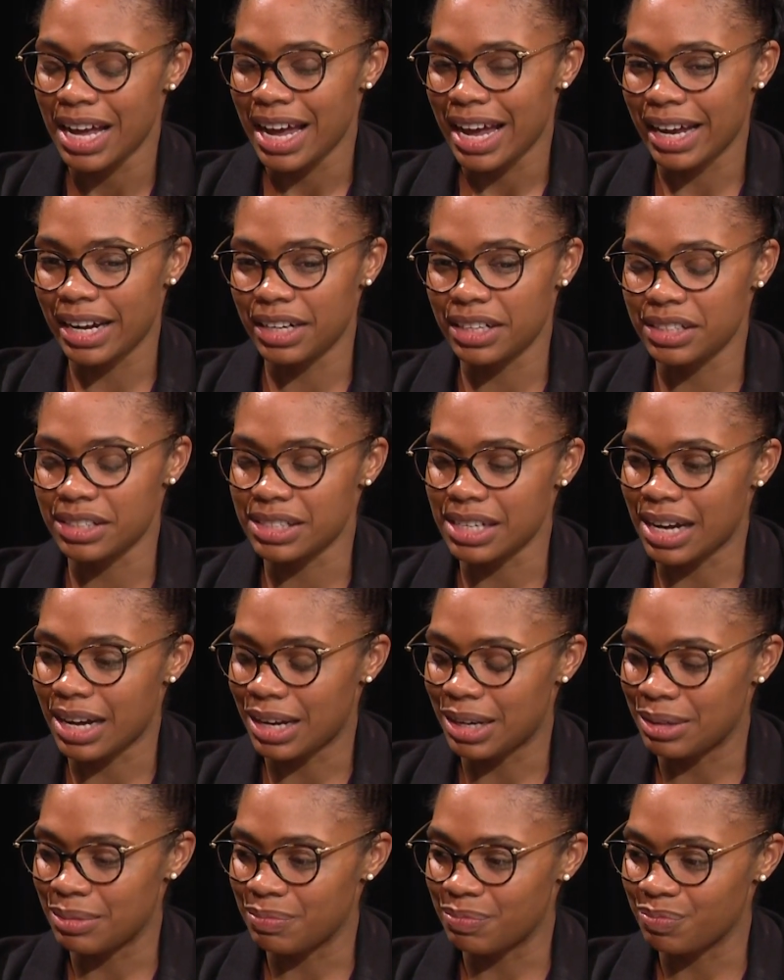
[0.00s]
And it's
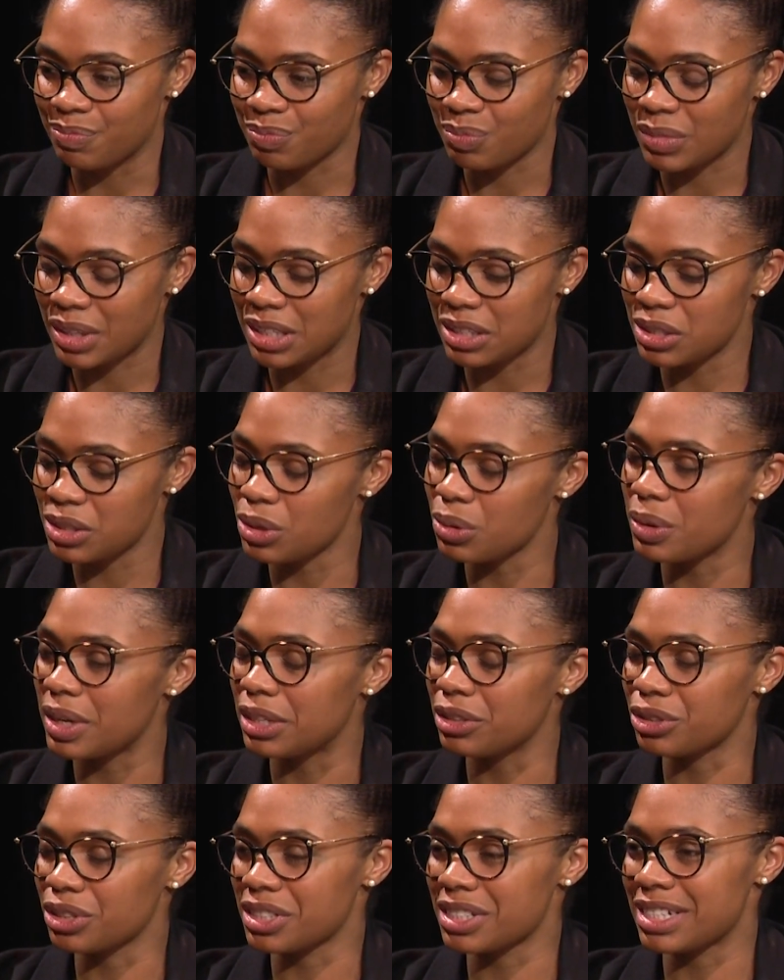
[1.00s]
so
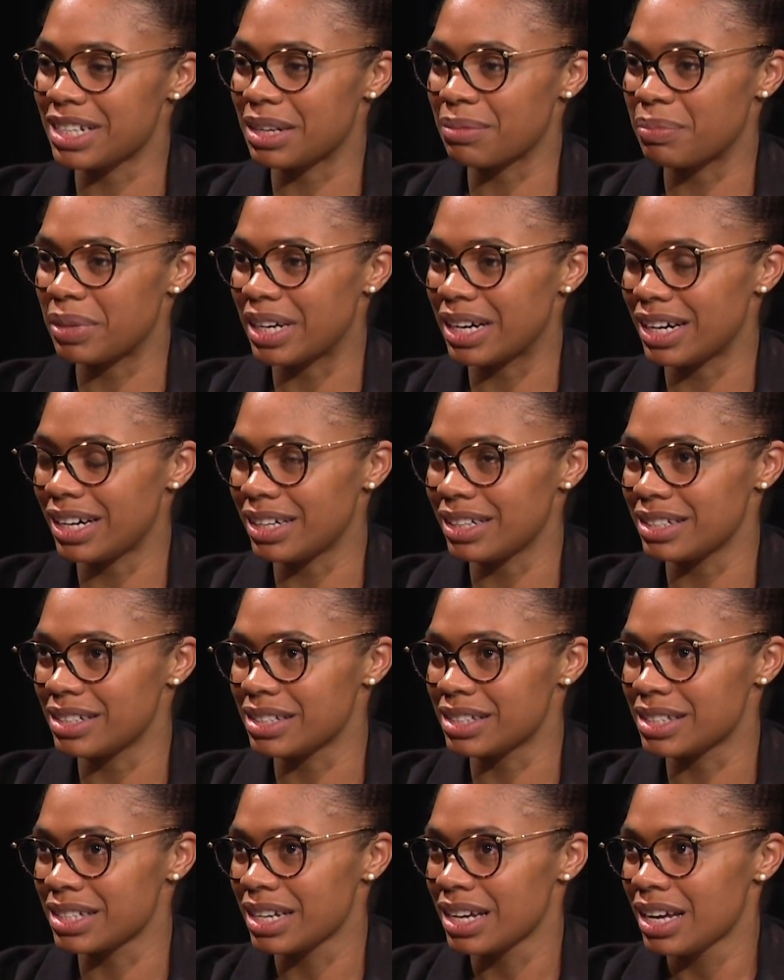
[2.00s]
interesting
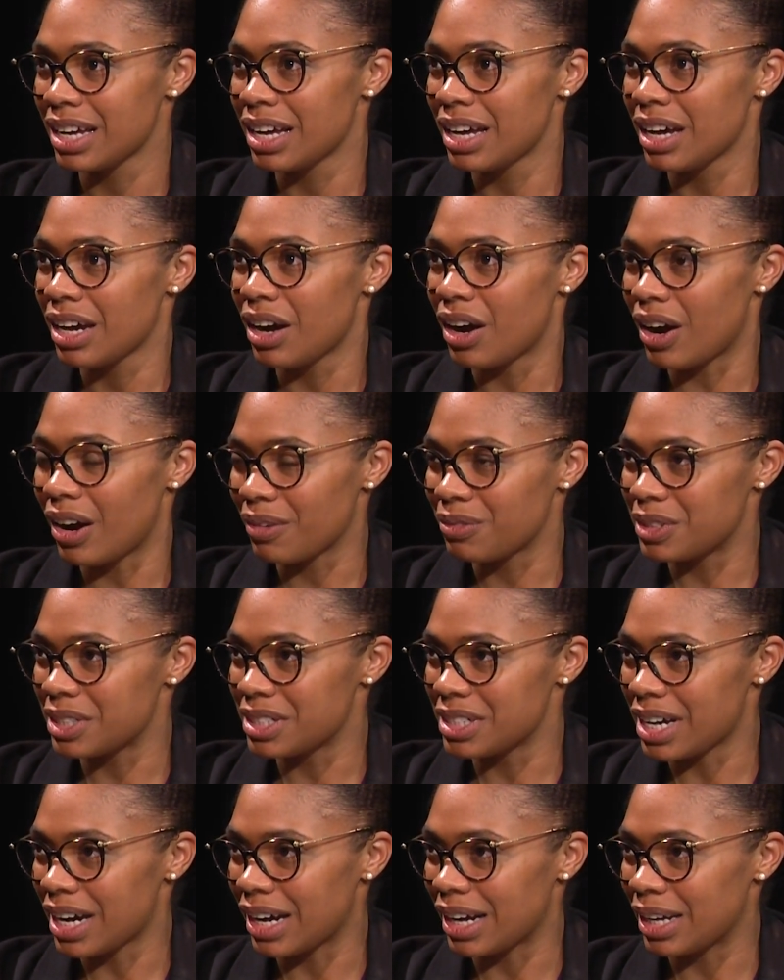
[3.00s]
because
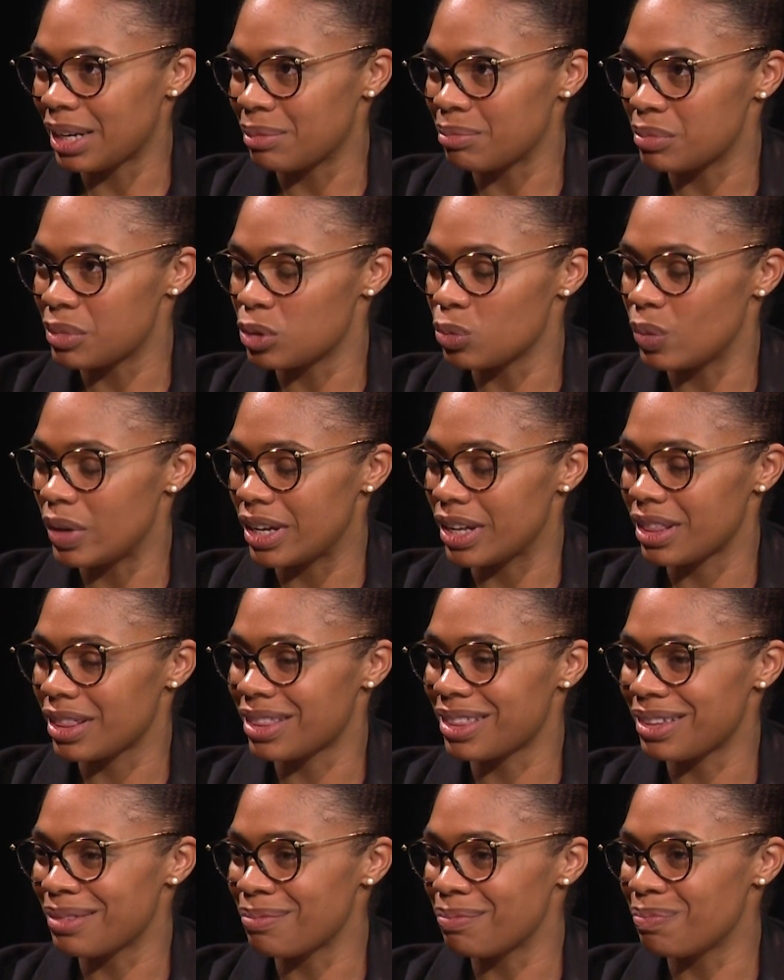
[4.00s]
oftentimes with
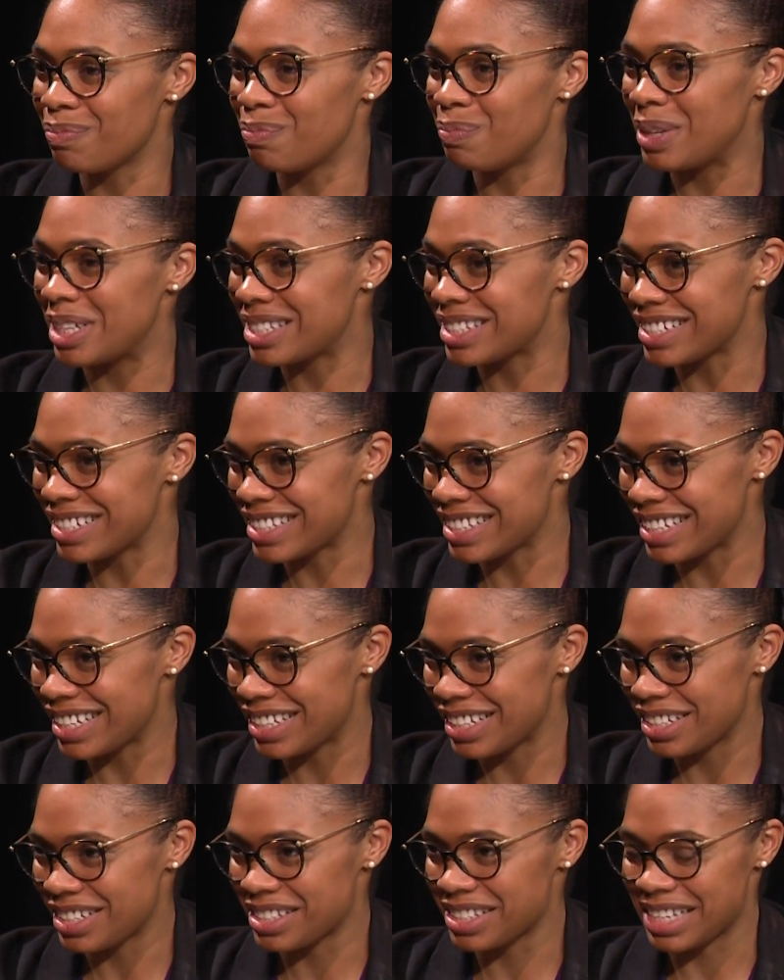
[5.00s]

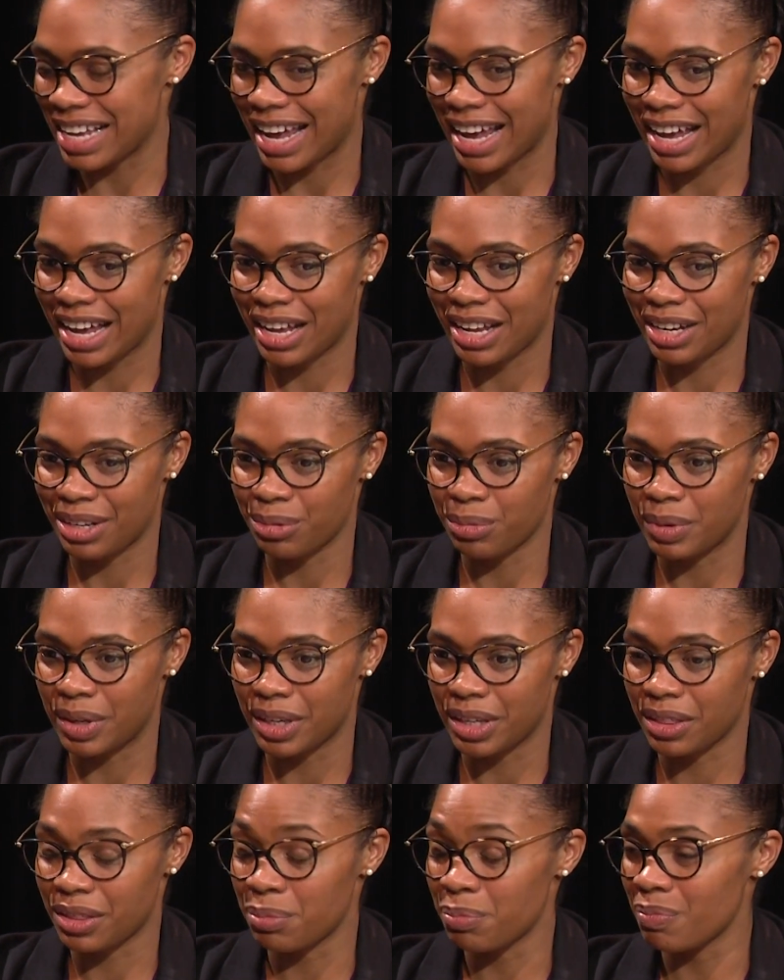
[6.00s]
businesses and
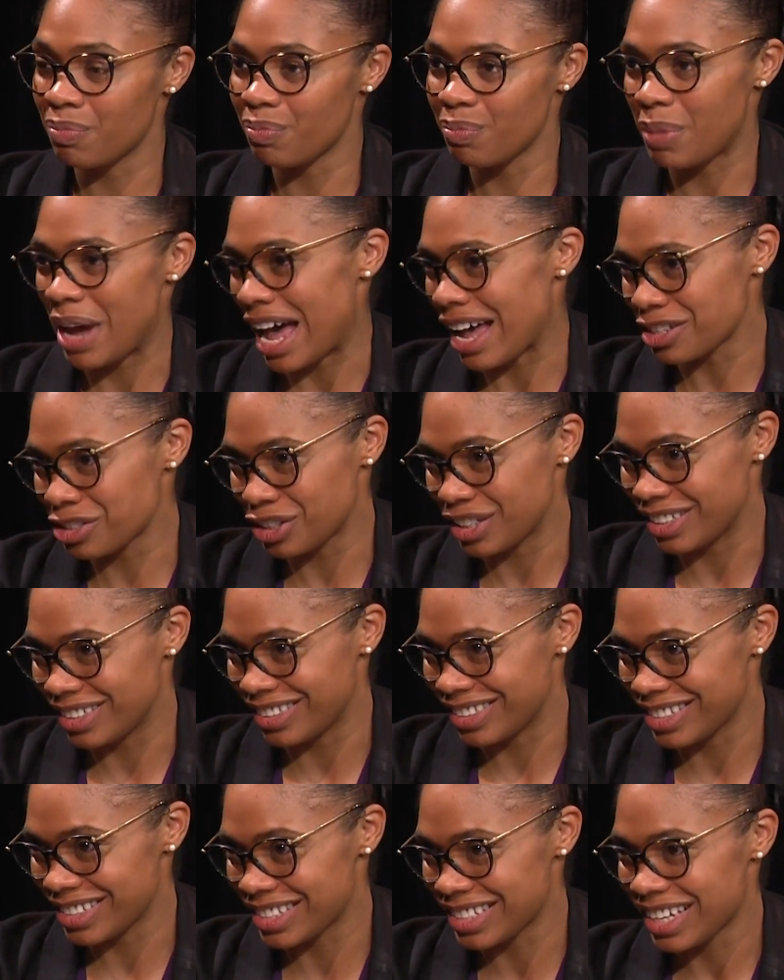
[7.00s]
with
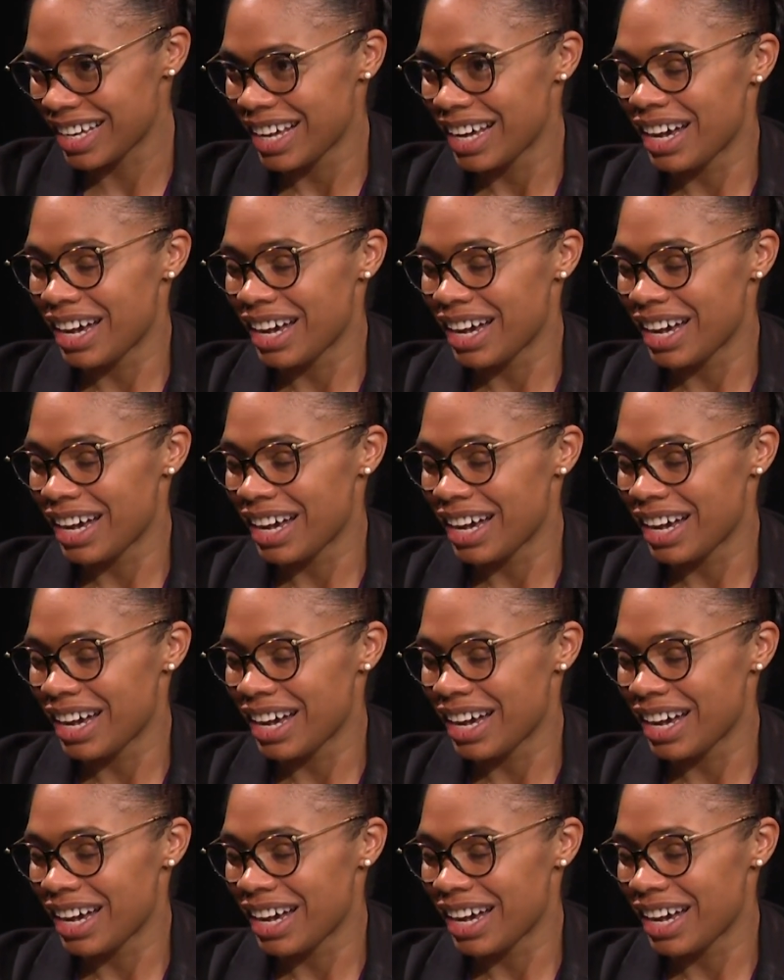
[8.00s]
passions,